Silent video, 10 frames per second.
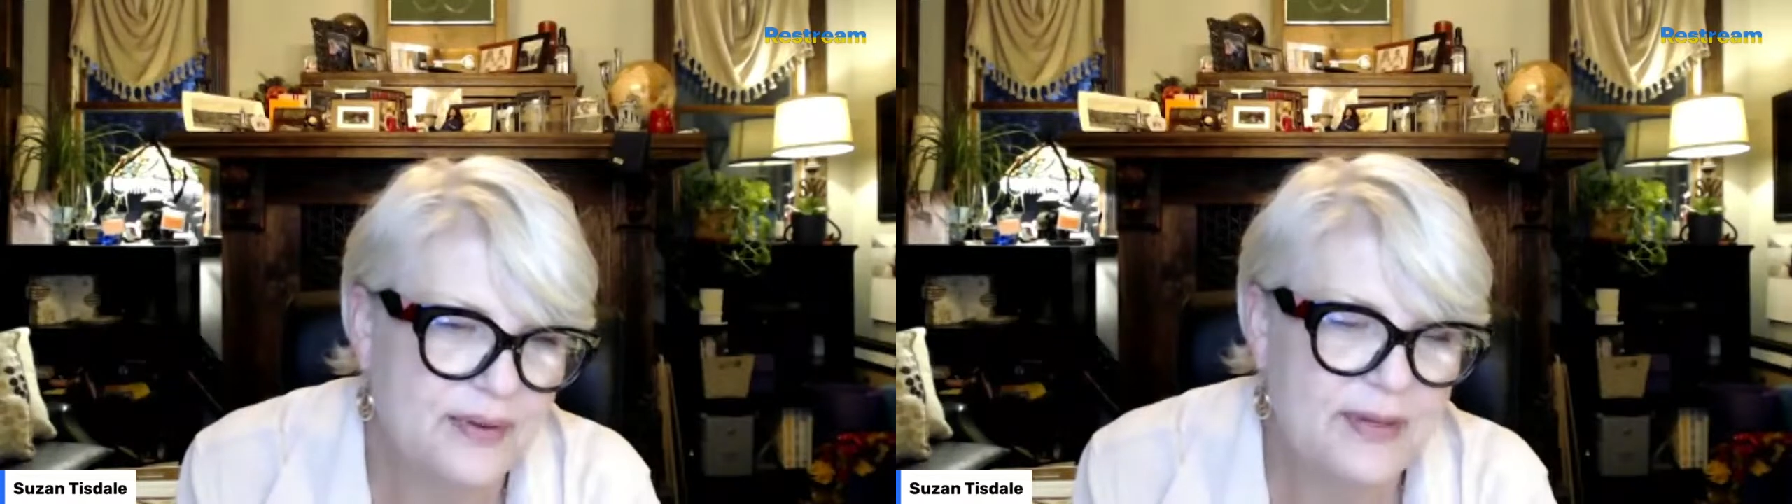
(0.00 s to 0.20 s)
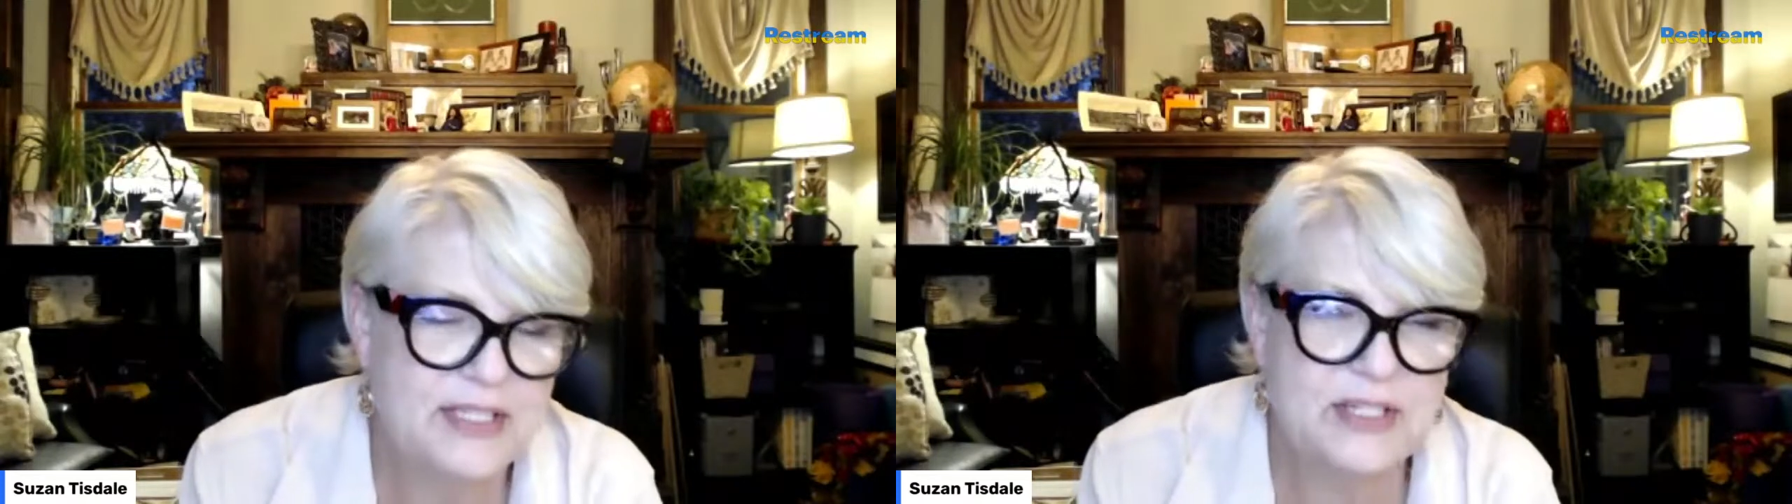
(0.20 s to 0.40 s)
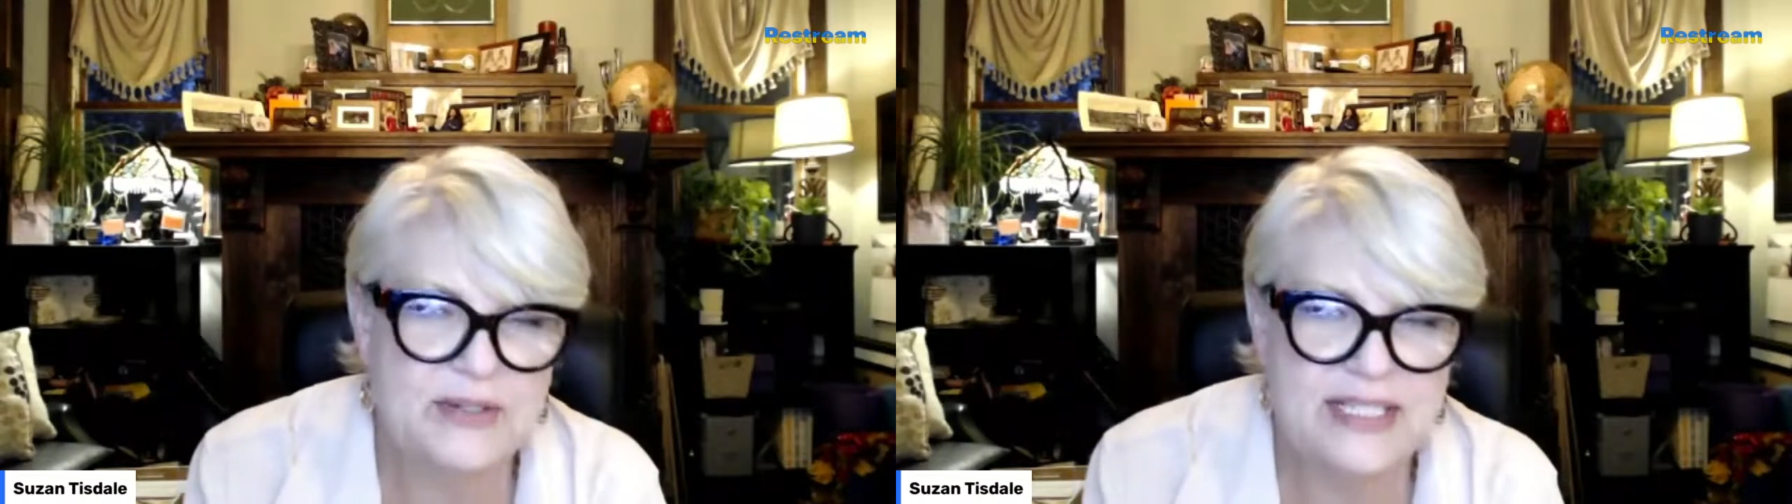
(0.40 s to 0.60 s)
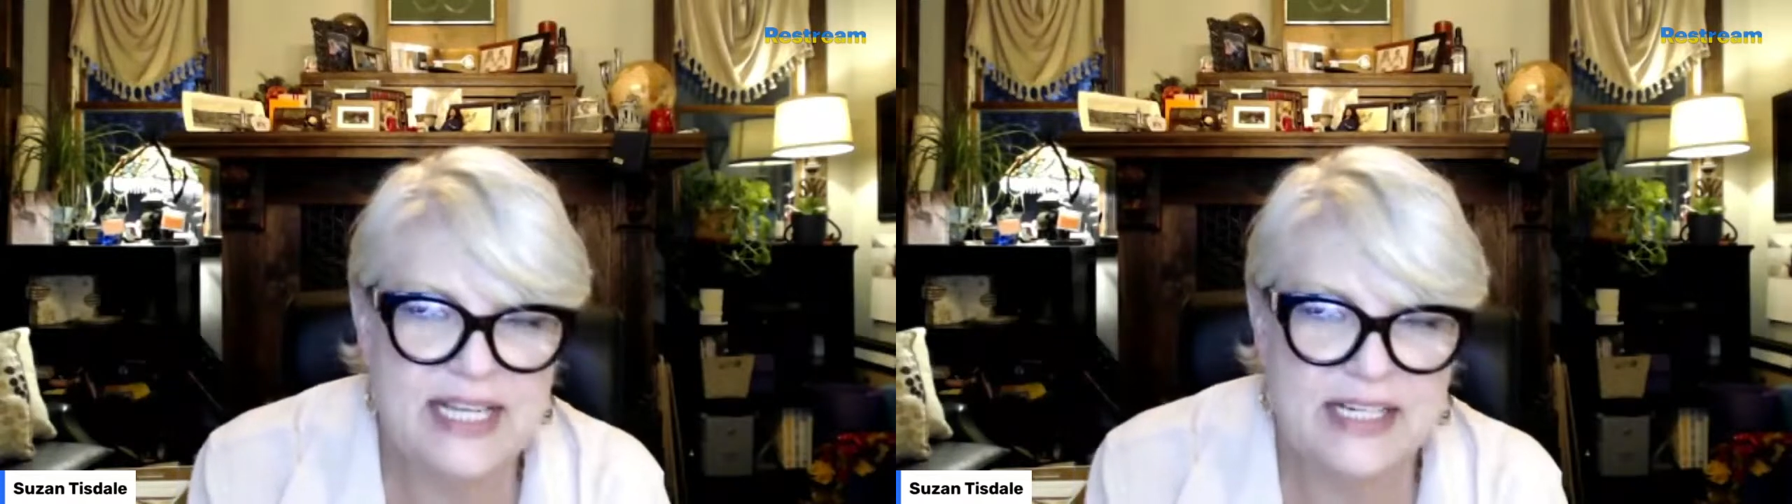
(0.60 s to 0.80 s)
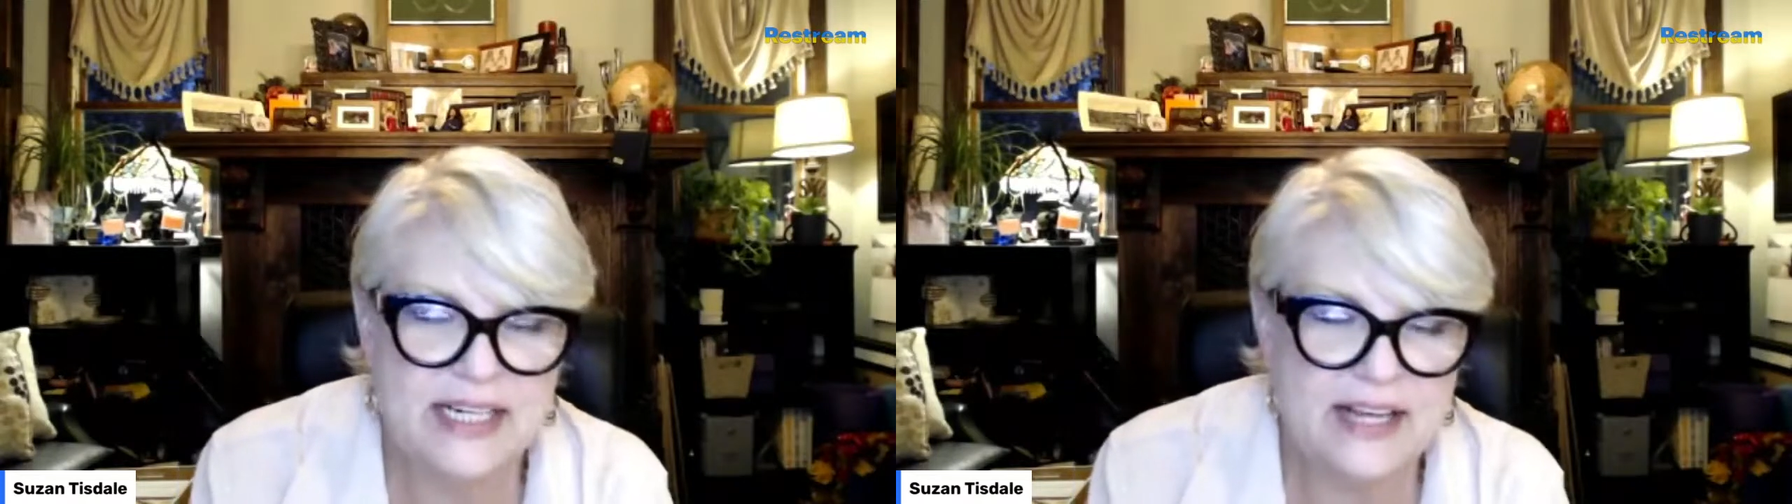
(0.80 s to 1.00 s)
I made tuna
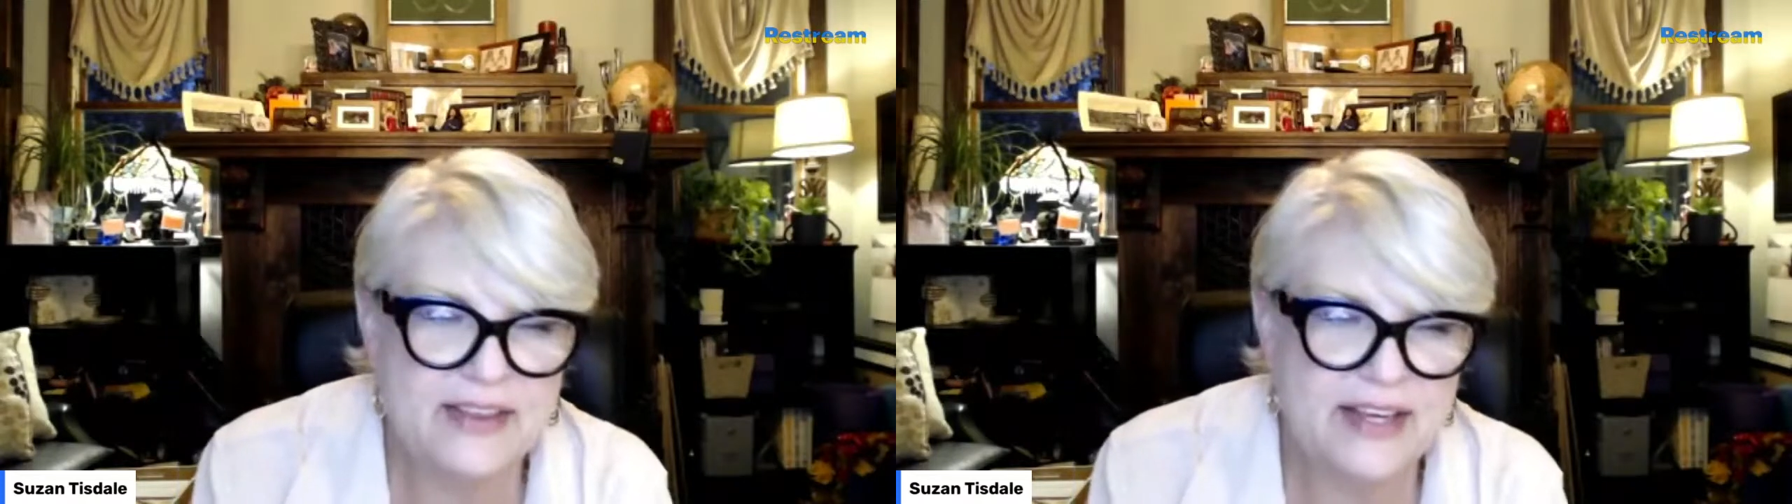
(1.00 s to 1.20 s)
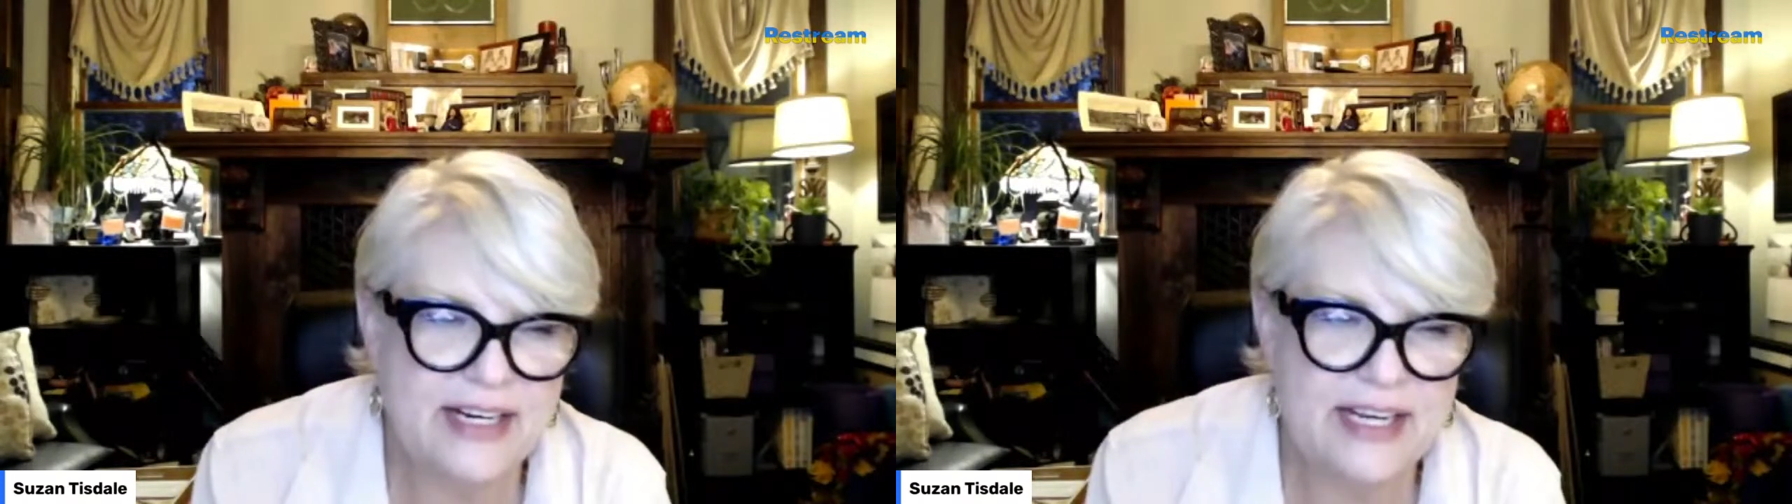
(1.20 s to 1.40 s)
salad. I thought I